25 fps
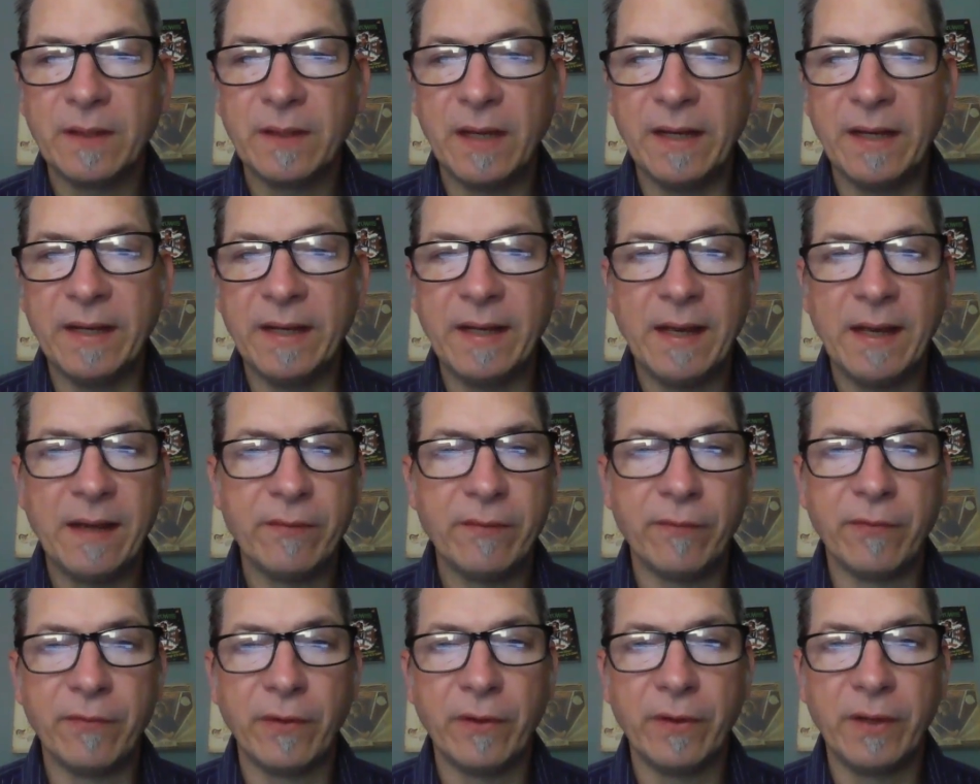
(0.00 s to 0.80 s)
I have
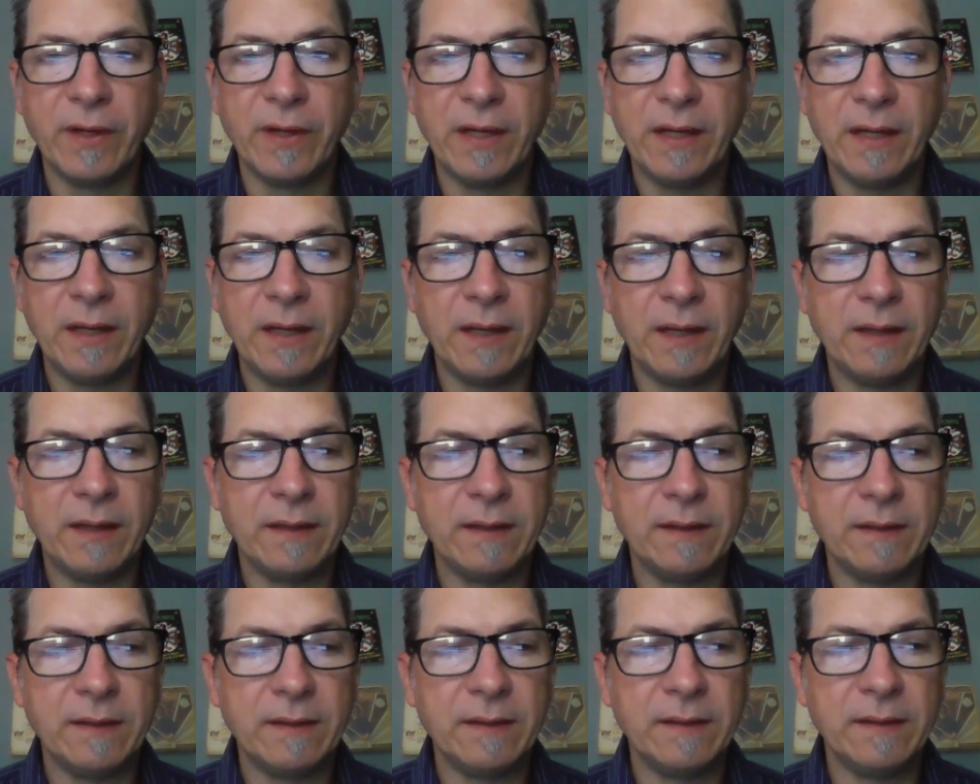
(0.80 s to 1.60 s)
a very
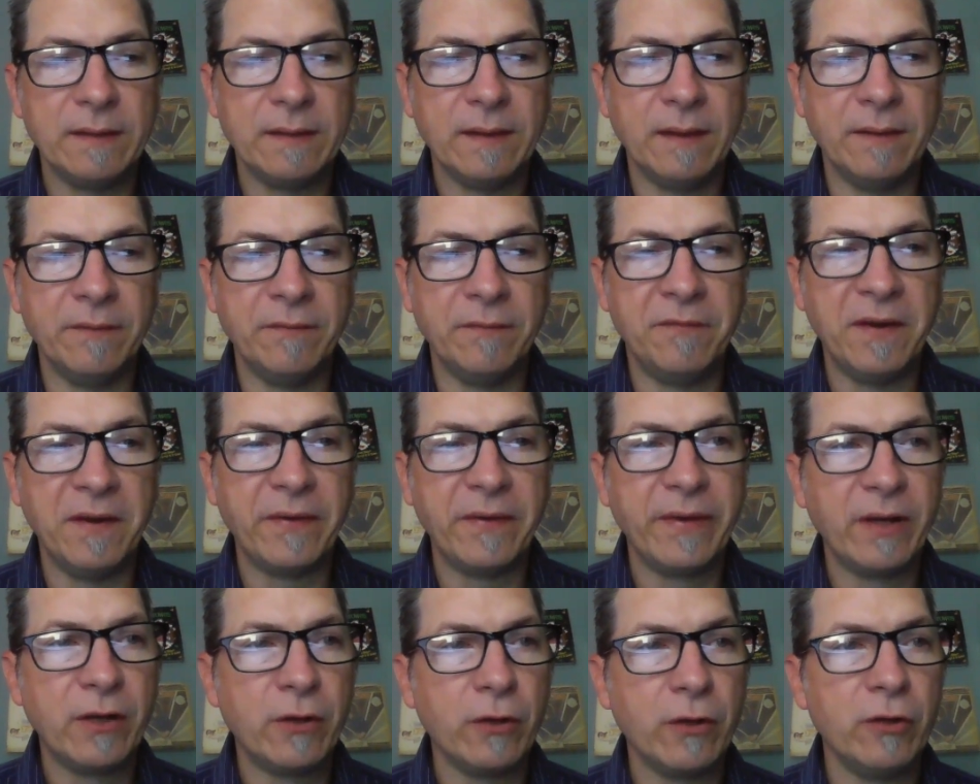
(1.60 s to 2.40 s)

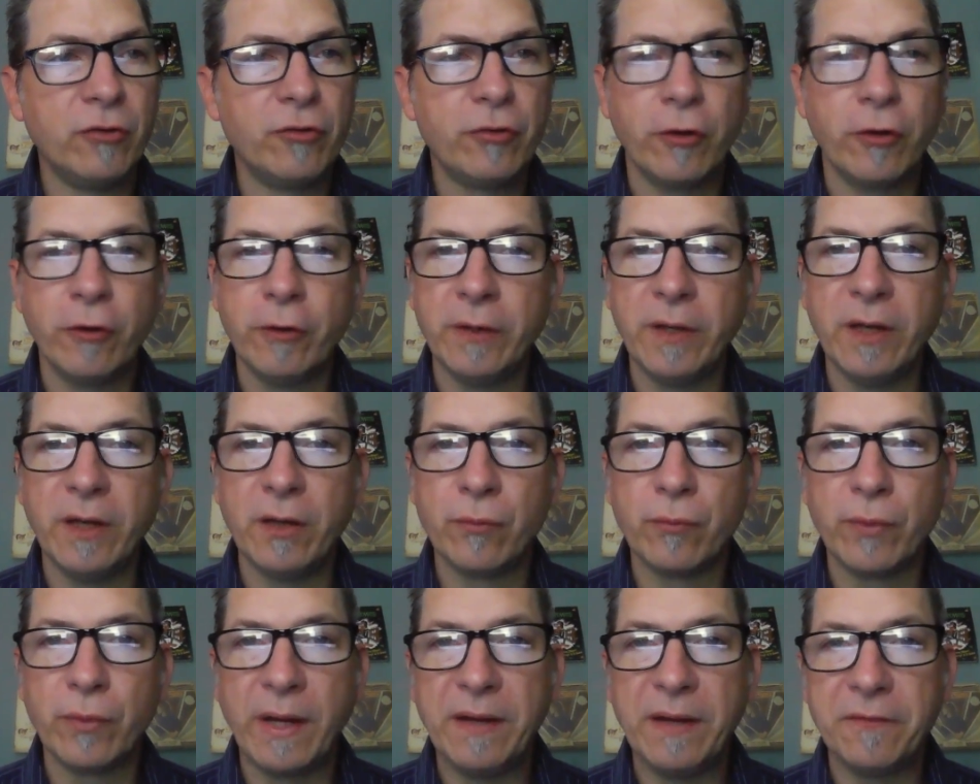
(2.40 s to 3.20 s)
good
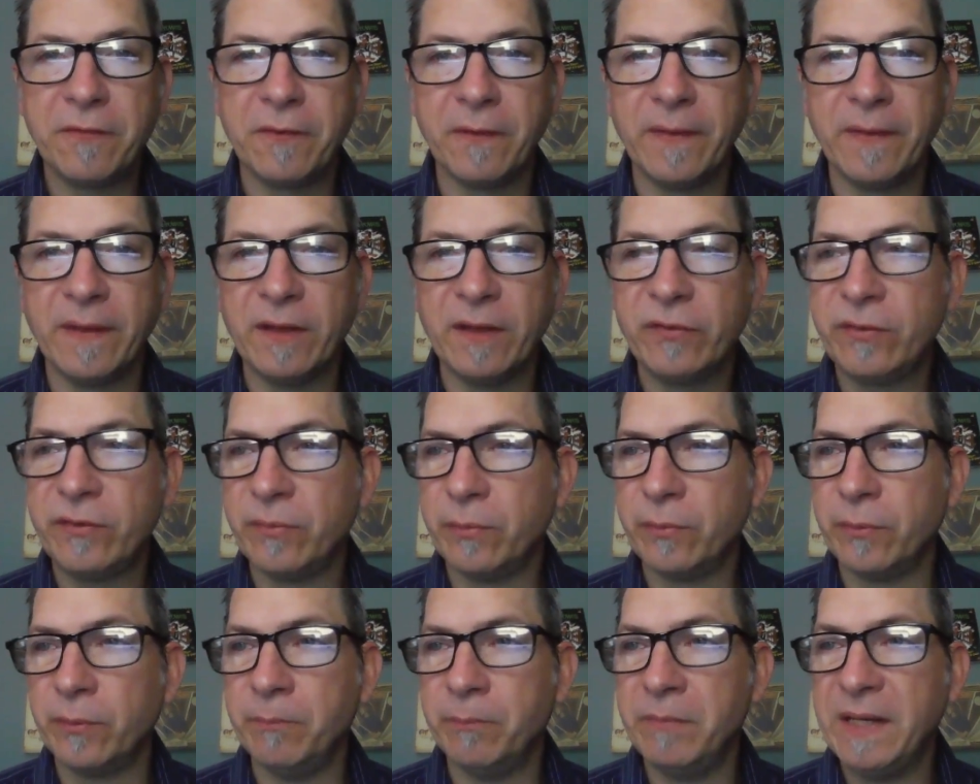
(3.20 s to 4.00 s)
turn-in rate for this,
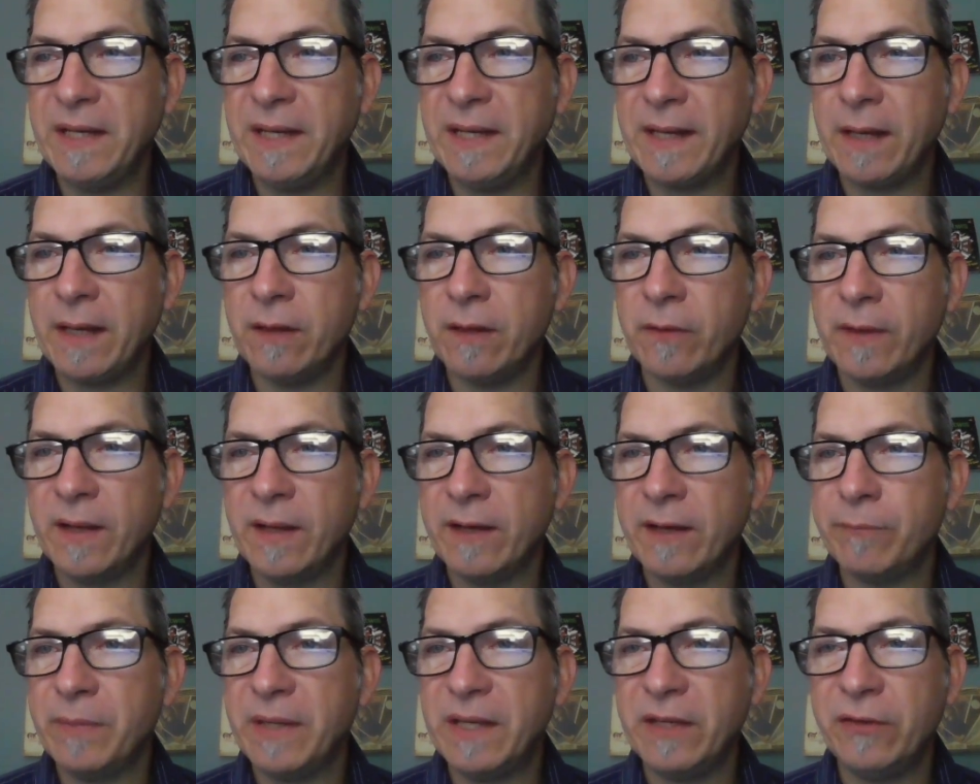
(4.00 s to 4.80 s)
meaning I don't
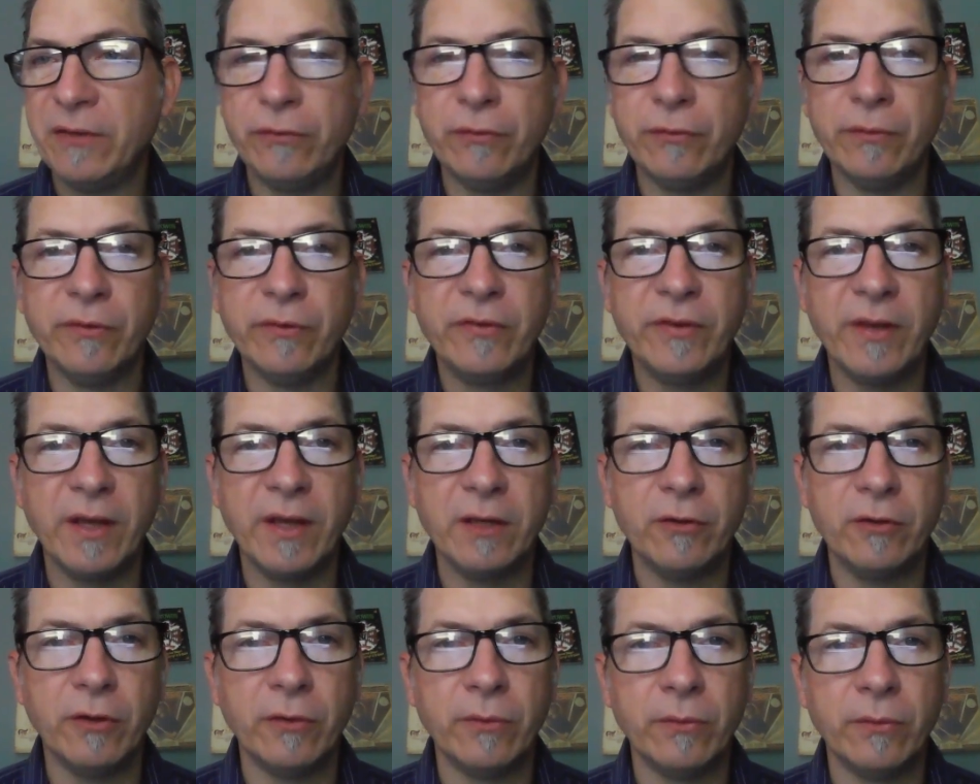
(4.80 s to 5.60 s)
have many students
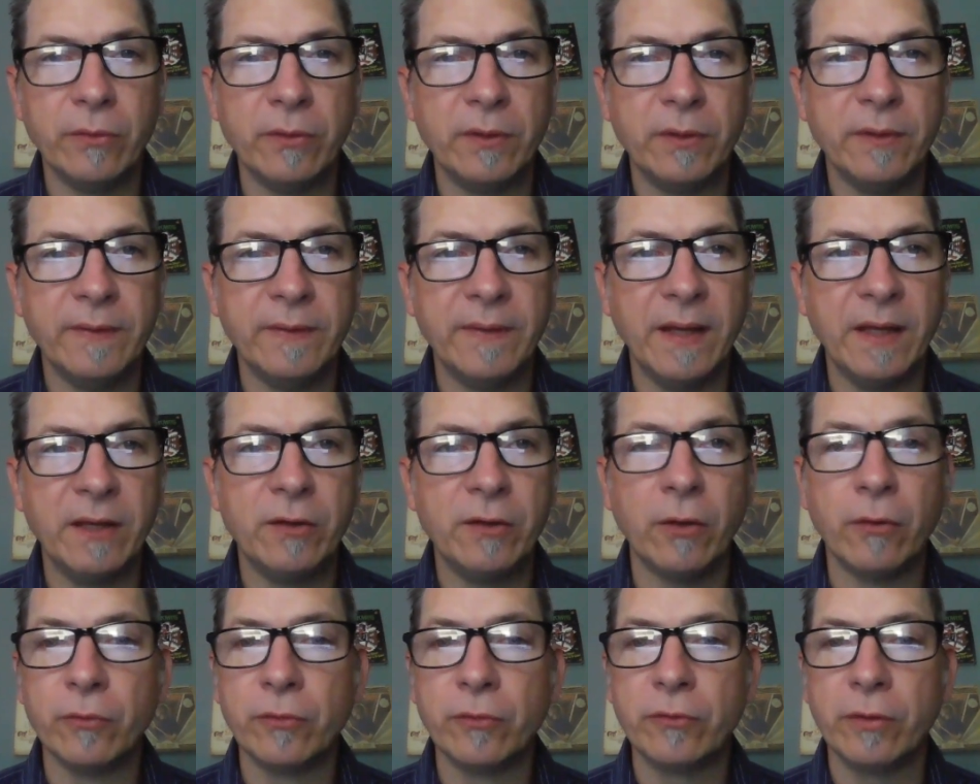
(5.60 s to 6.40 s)
that
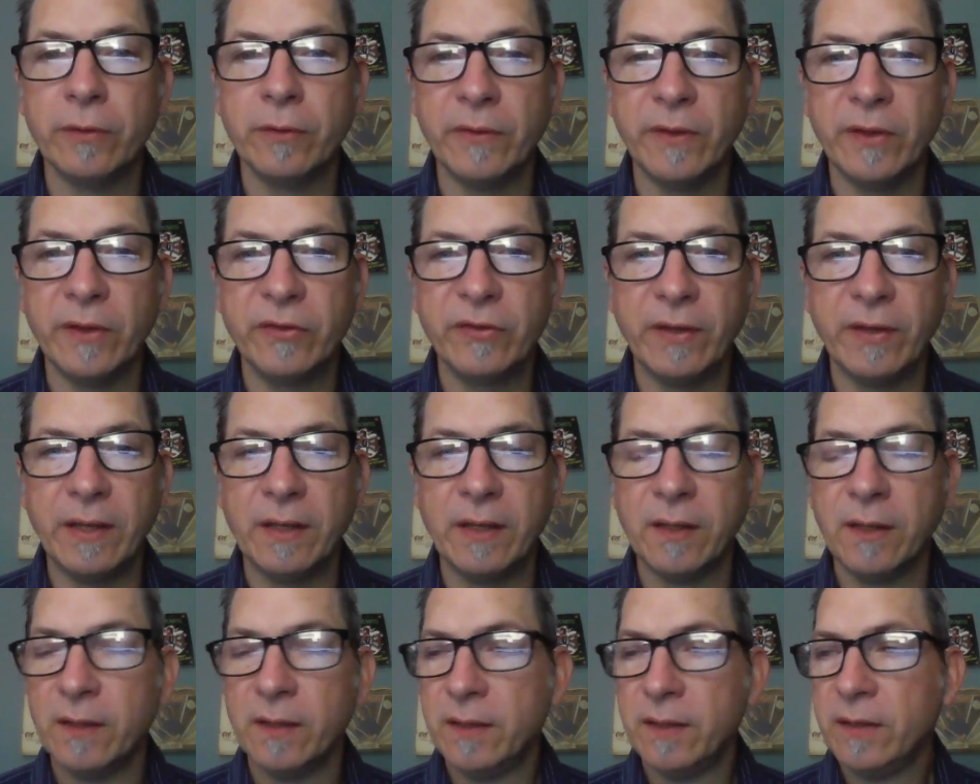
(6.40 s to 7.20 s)
don't turn this
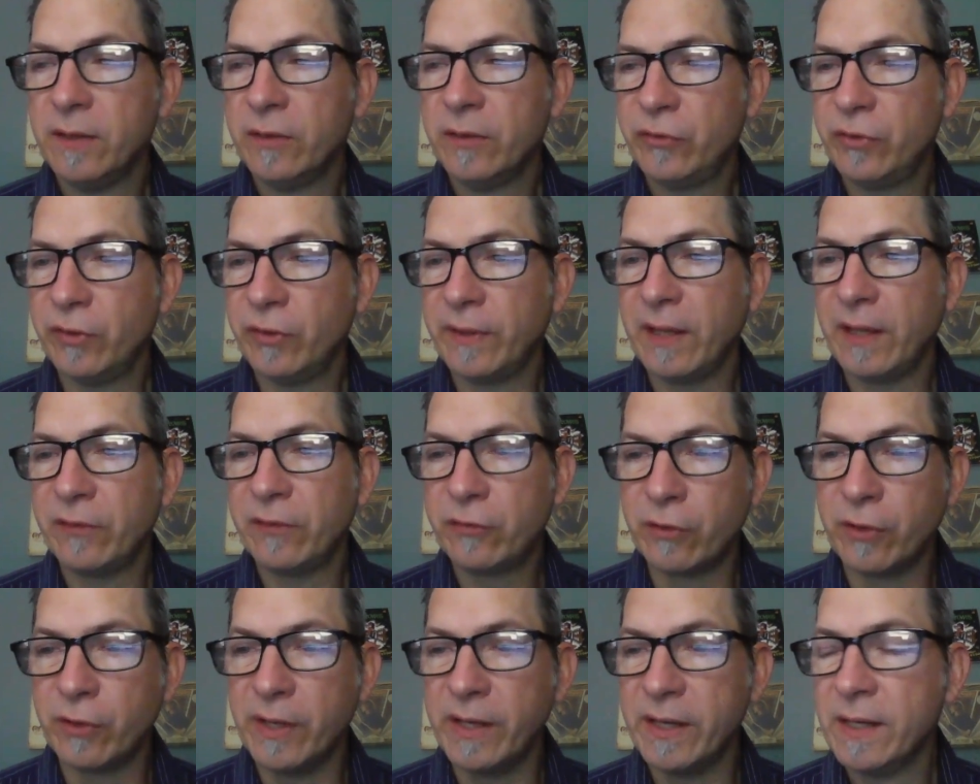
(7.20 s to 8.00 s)
in, so that's
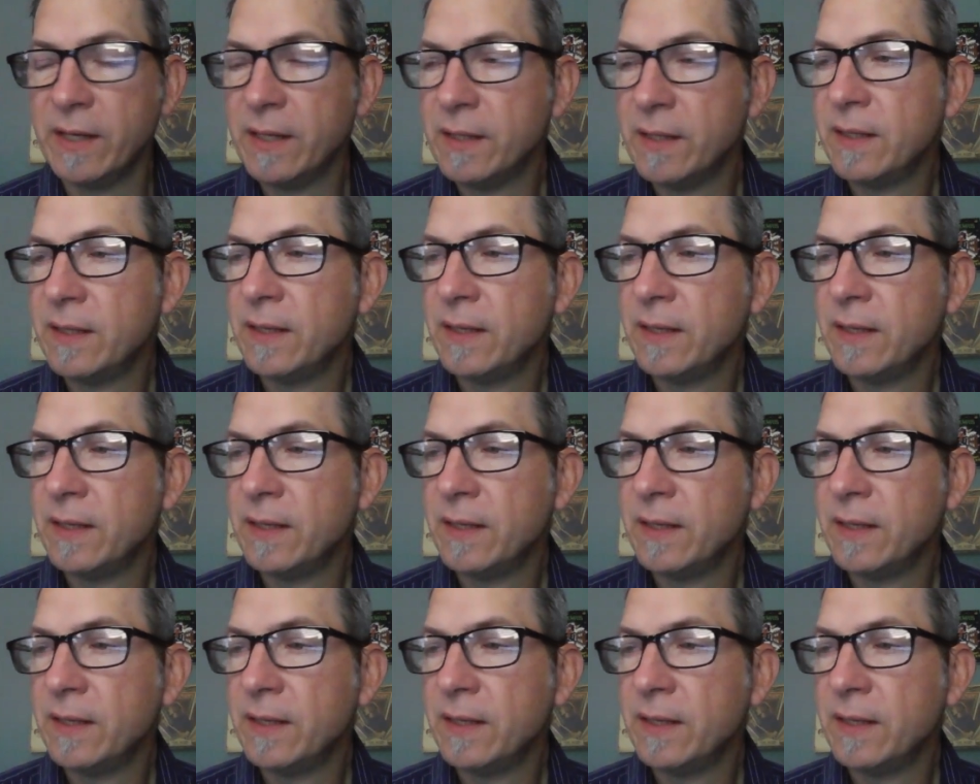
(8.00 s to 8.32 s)
good.